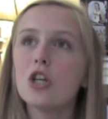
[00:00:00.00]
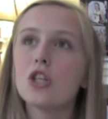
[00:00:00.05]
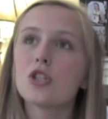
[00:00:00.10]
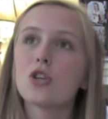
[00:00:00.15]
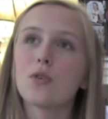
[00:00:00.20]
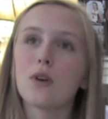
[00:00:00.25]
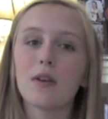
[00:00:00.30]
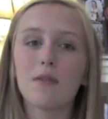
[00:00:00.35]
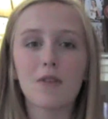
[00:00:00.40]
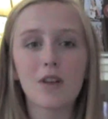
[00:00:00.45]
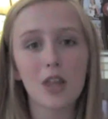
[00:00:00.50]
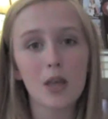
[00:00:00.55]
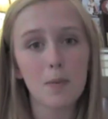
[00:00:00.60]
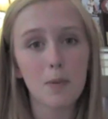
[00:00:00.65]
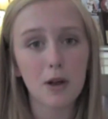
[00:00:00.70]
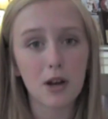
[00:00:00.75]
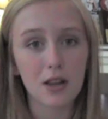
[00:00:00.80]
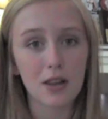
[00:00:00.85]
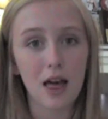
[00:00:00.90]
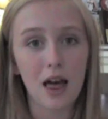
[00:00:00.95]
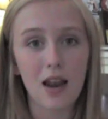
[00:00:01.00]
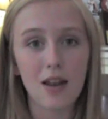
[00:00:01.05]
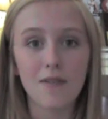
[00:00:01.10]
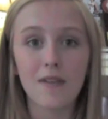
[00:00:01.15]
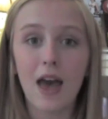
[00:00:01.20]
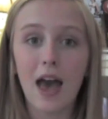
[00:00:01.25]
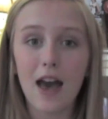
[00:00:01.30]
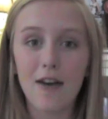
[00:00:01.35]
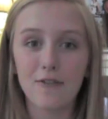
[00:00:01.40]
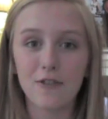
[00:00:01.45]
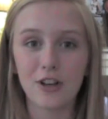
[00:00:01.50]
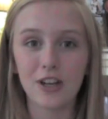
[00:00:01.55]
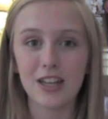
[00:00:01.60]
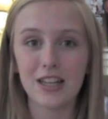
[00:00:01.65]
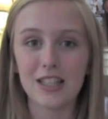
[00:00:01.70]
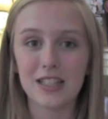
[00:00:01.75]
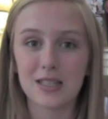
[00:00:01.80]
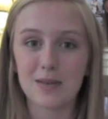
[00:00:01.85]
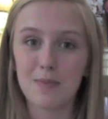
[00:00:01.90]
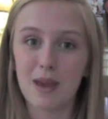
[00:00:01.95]
so he really put a lot of effort
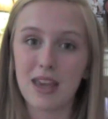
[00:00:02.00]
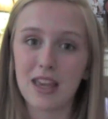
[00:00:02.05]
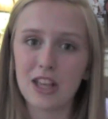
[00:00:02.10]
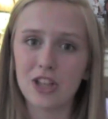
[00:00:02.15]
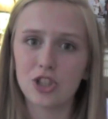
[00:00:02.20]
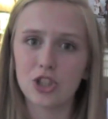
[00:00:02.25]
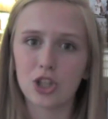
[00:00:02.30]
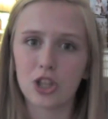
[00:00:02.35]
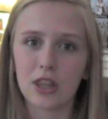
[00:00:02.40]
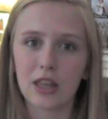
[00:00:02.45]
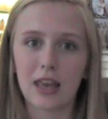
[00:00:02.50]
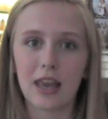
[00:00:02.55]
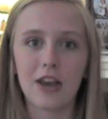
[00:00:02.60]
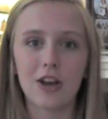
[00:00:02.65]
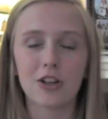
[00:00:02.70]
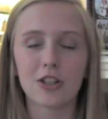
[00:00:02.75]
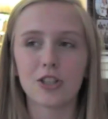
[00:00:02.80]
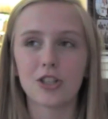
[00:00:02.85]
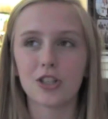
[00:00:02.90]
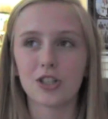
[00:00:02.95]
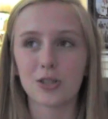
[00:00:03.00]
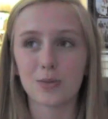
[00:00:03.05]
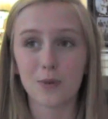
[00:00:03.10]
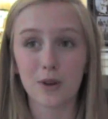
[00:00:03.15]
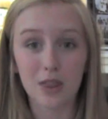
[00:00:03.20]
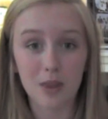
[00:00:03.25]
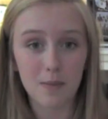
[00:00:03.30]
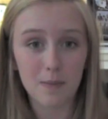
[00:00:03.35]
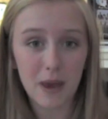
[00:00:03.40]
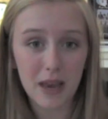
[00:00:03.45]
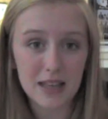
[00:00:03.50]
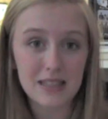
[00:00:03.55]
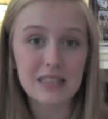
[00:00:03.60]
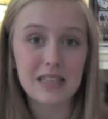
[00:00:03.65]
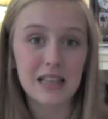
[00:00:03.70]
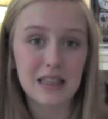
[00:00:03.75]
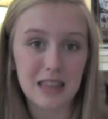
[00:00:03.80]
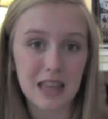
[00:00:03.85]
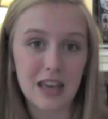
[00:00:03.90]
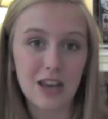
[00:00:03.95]
into making sure the characters were the
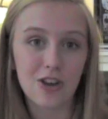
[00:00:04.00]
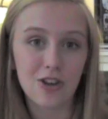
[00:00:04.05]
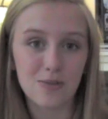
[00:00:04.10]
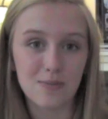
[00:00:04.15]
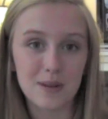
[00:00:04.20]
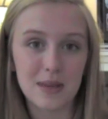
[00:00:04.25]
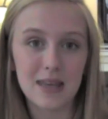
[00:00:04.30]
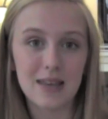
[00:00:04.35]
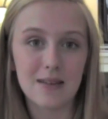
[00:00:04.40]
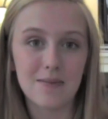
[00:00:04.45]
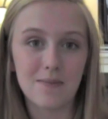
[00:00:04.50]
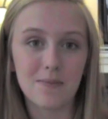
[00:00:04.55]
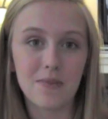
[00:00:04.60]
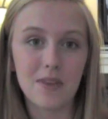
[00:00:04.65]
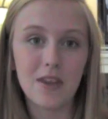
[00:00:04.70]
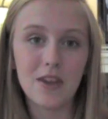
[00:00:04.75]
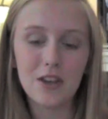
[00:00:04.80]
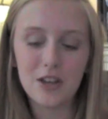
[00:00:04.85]
best that they could be.